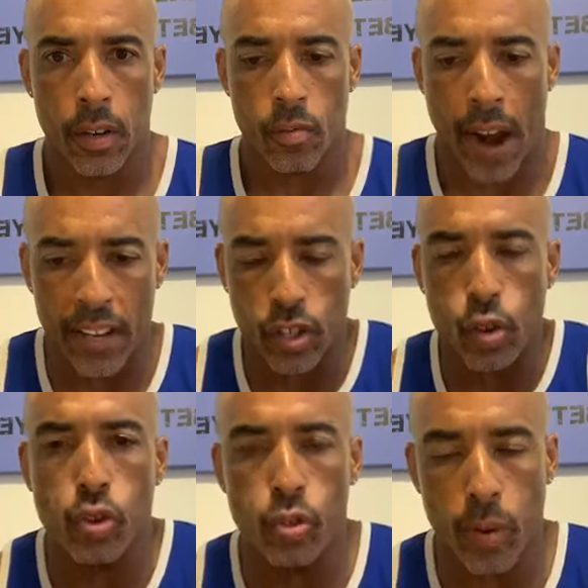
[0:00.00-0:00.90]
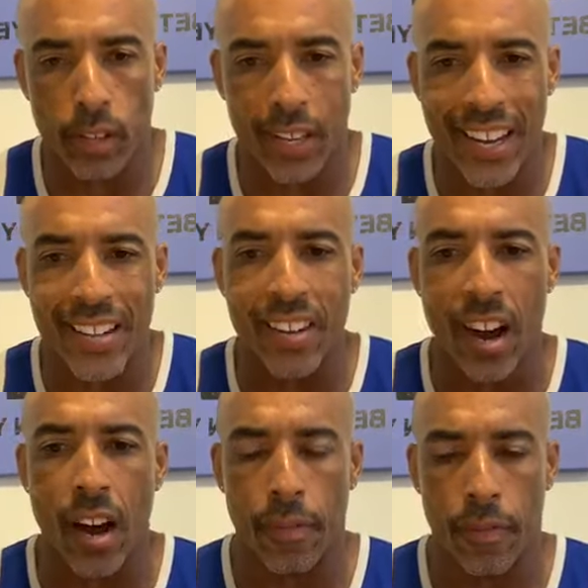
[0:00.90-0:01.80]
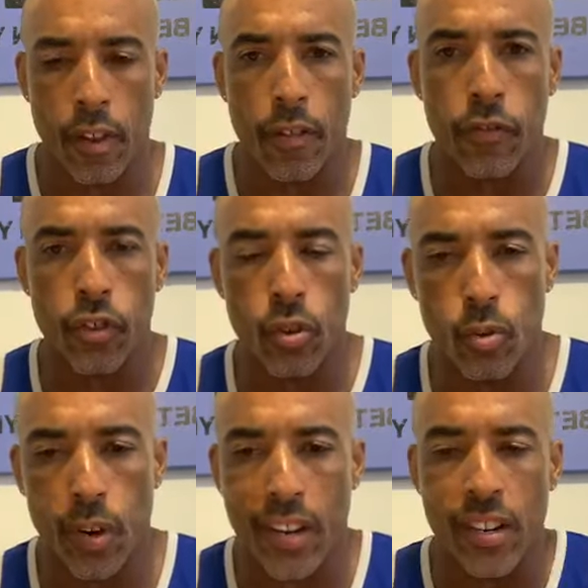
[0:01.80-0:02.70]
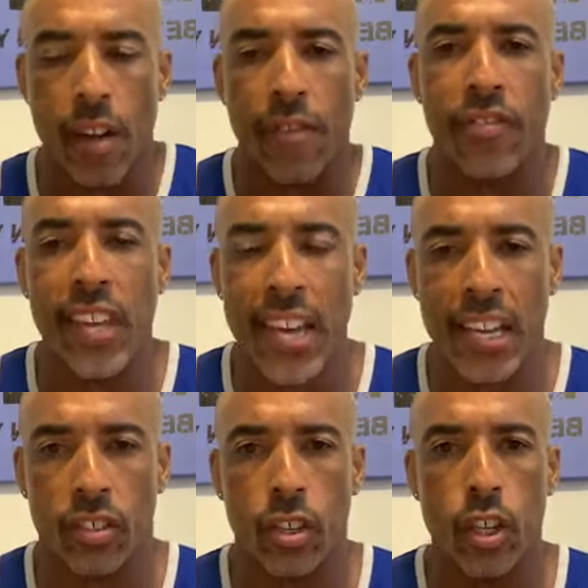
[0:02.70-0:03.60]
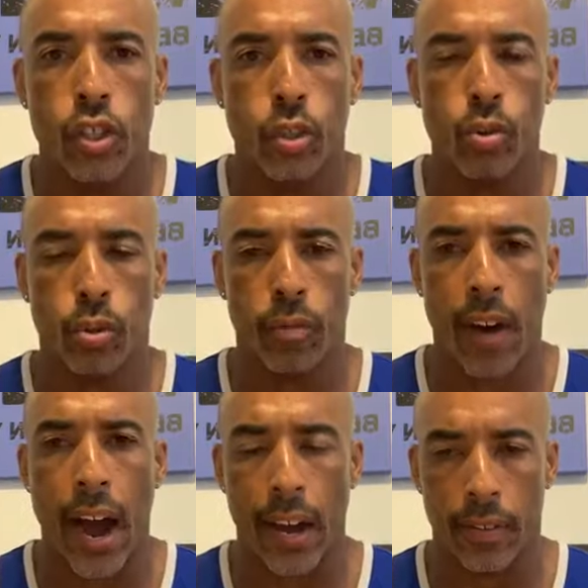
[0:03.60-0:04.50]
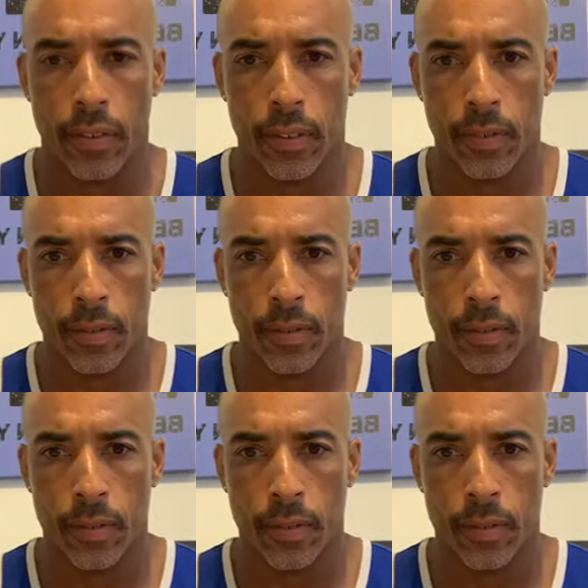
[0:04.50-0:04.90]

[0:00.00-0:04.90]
right, nutrients, enough fuel, enough things to survive,